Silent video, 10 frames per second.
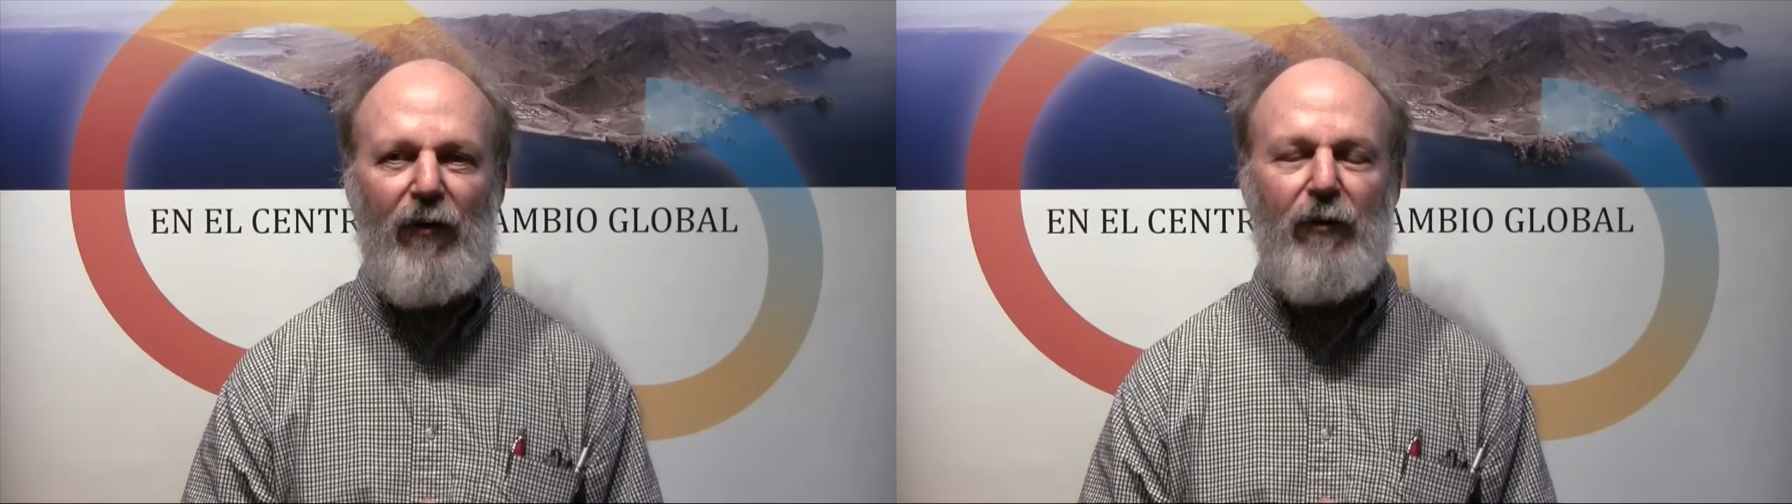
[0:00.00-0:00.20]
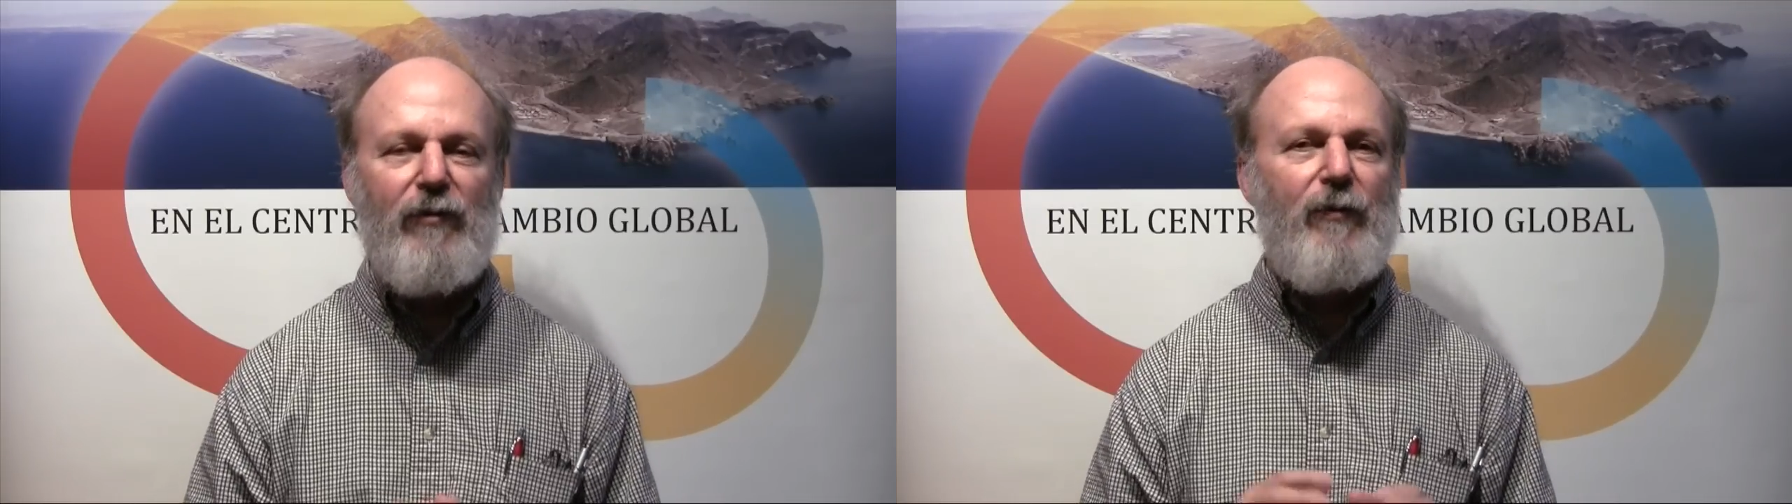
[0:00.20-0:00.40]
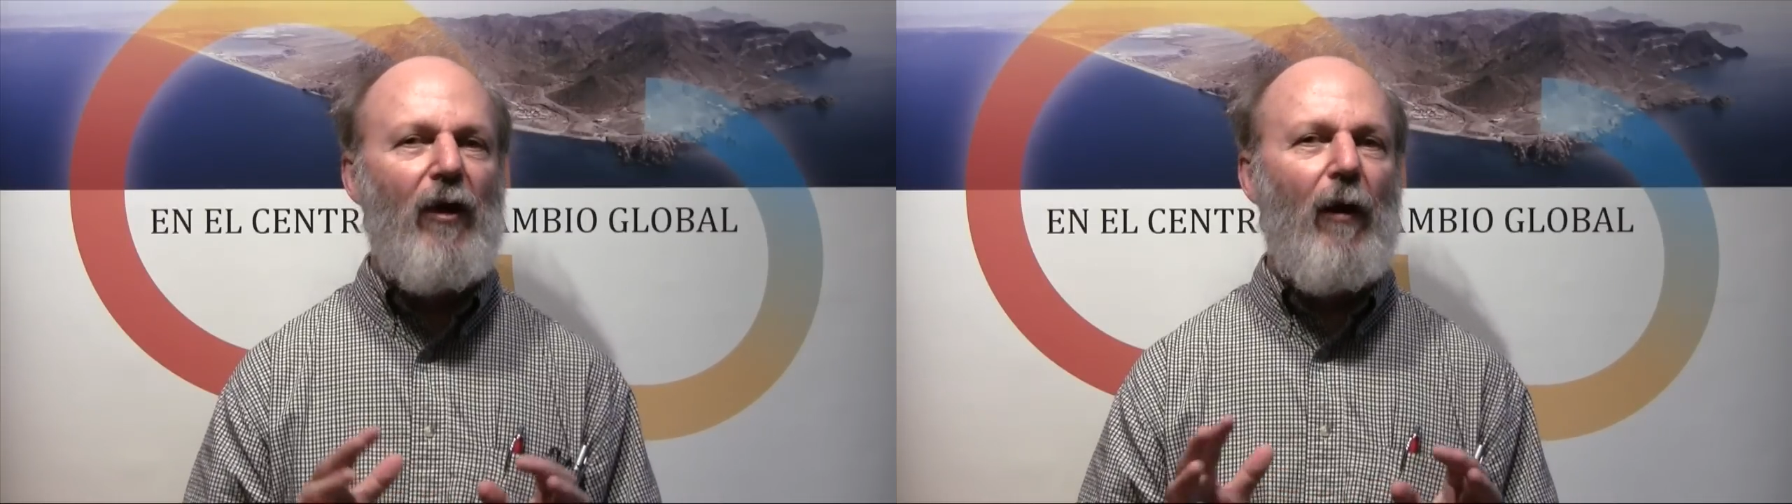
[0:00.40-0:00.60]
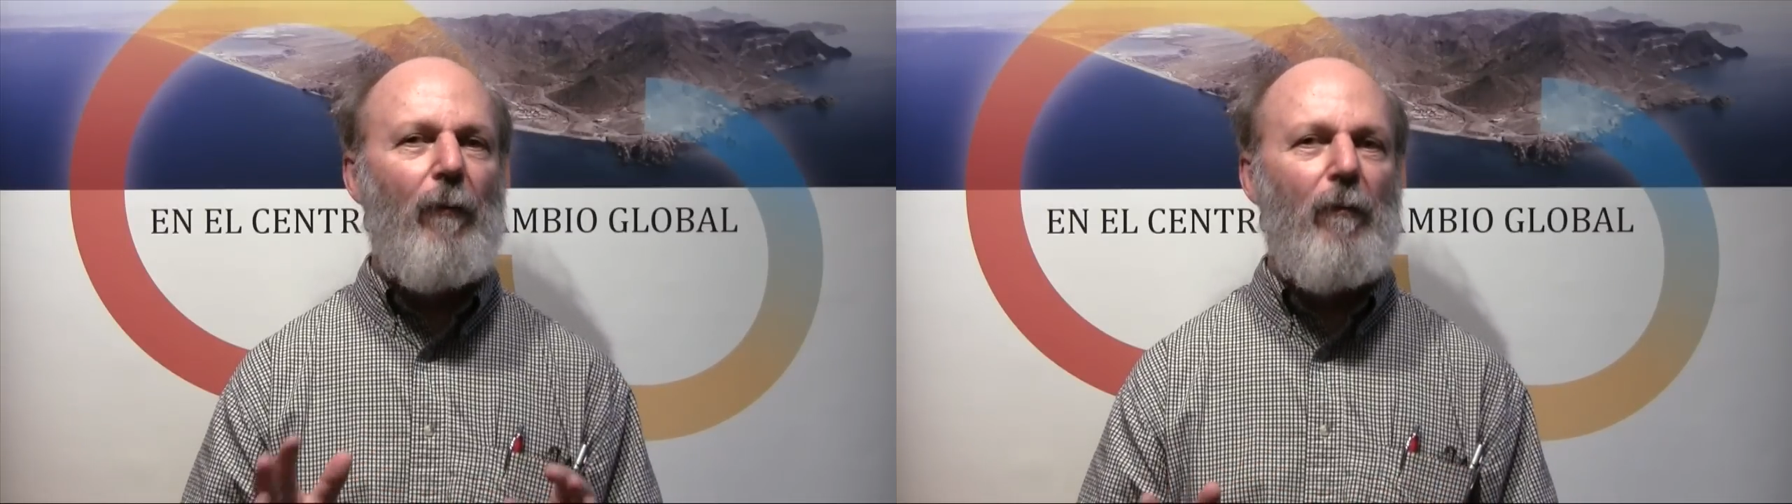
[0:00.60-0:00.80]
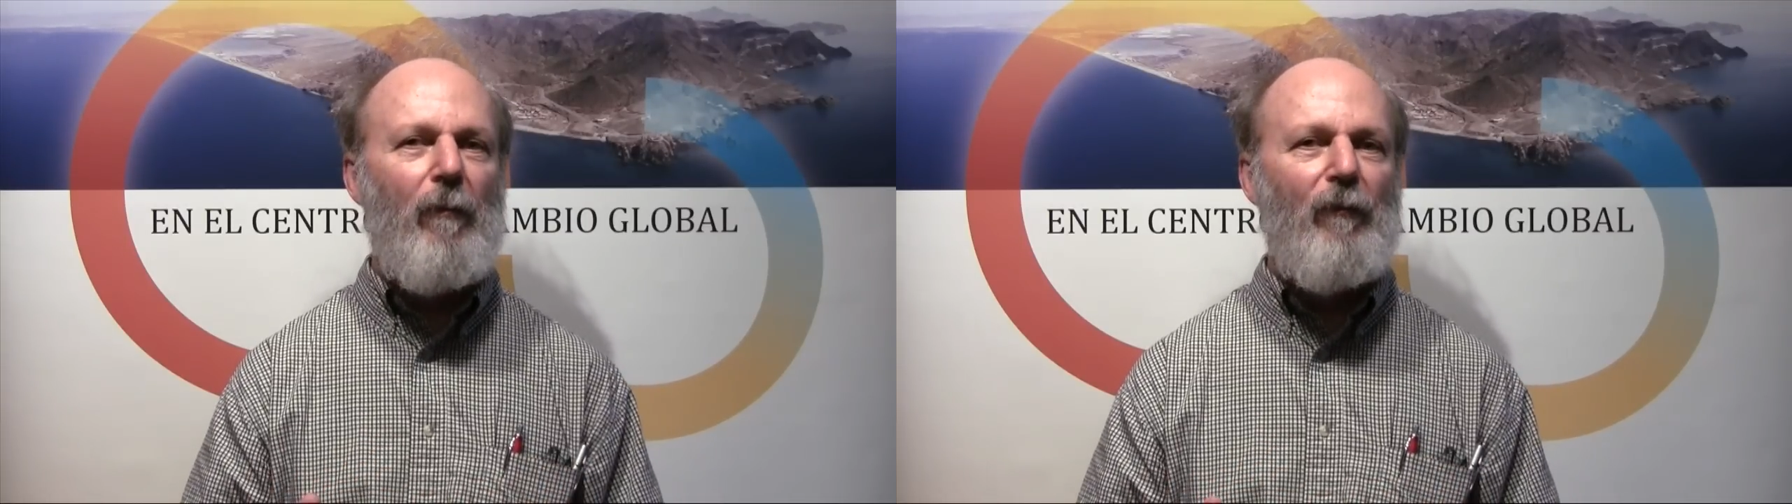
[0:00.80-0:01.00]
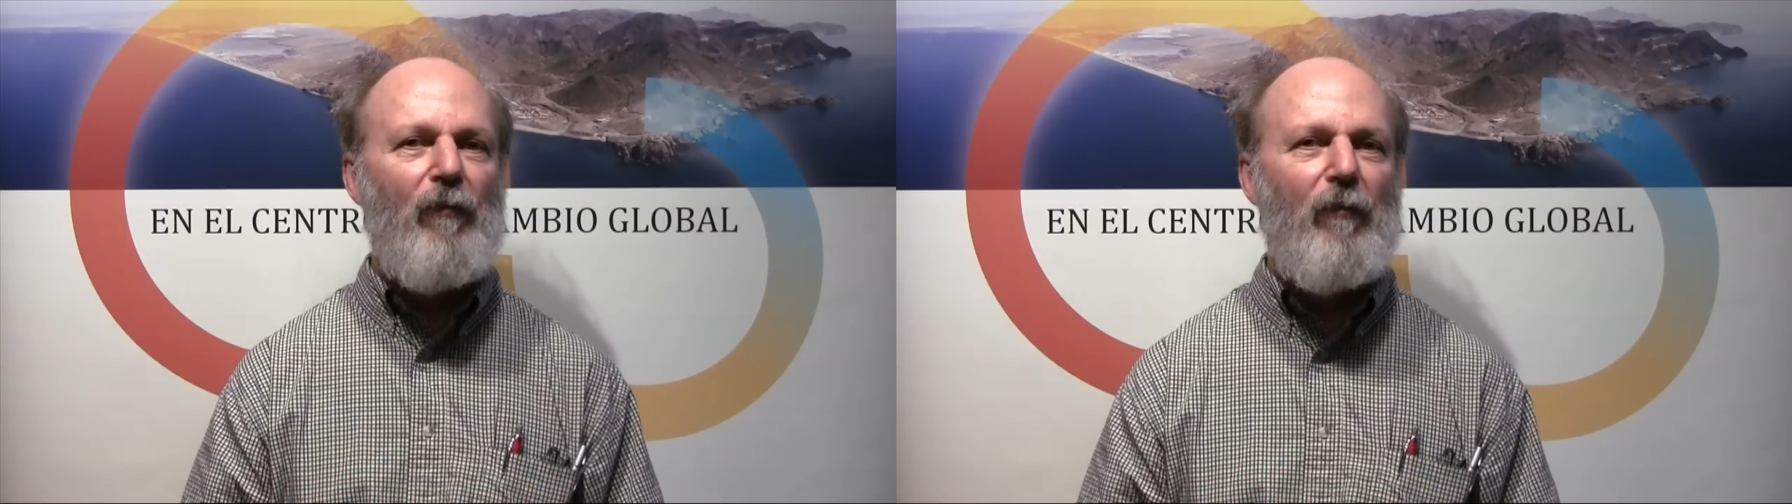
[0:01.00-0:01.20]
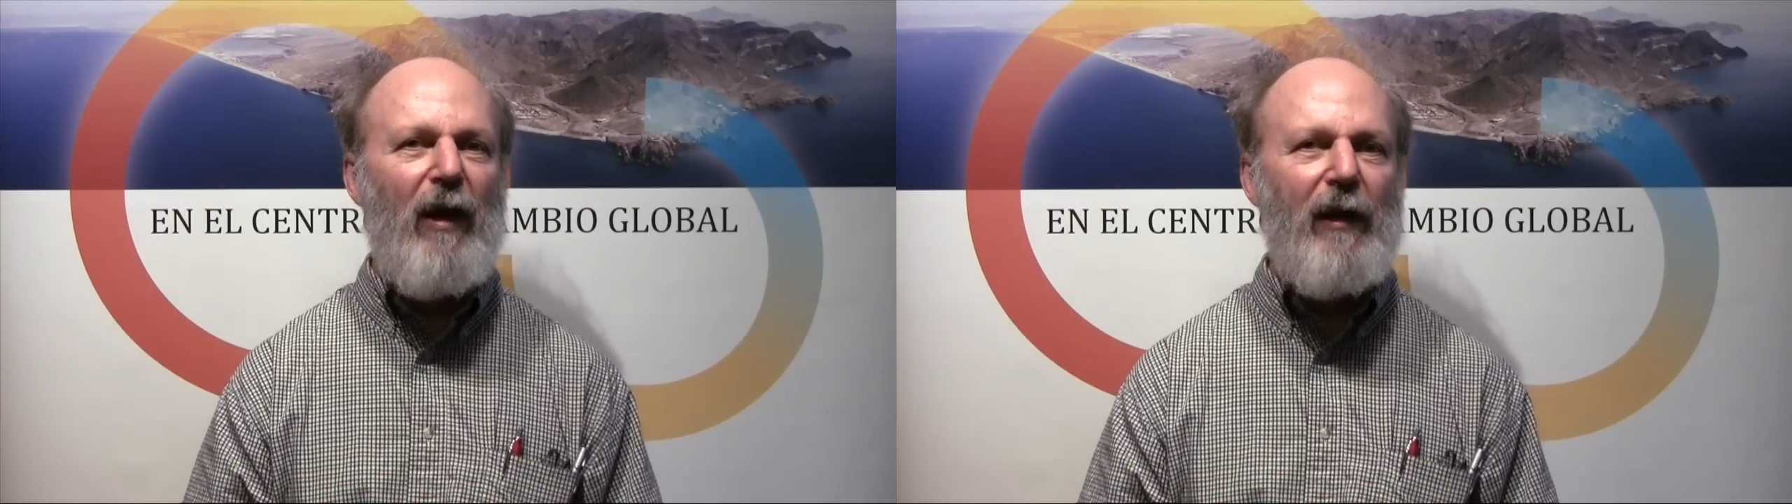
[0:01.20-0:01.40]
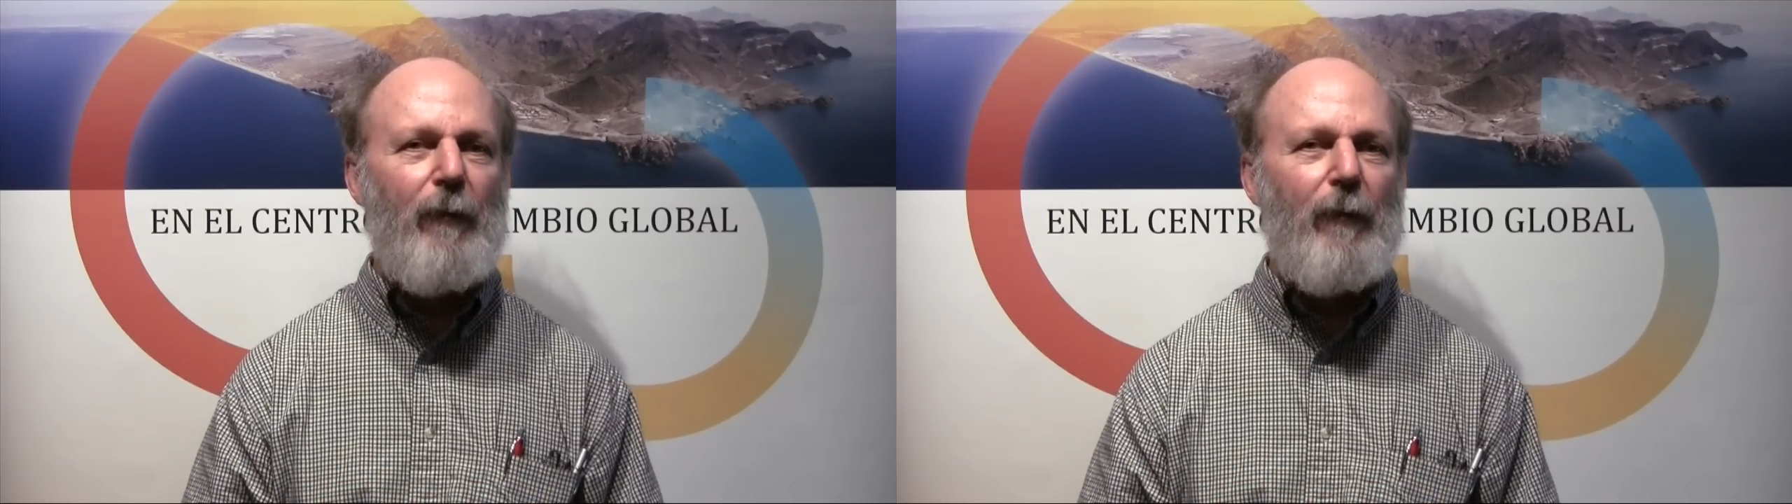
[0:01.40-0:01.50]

There are many